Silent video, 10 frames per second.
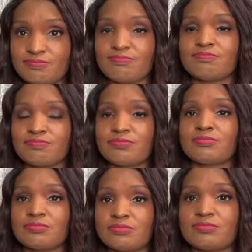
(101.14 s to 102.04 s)

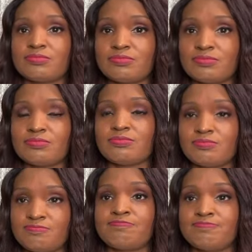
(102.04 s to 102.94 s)

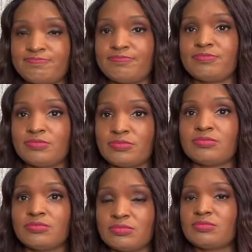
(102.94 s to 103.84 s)

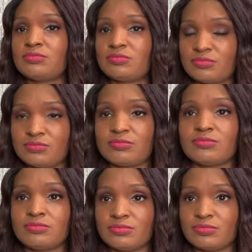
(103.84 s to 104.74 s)

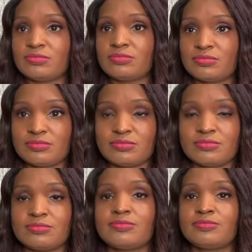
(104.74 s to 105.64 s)

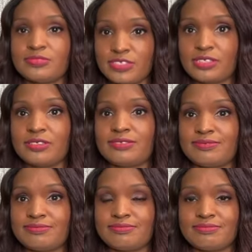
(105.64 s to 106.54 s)
No words are spoken by the person on screen.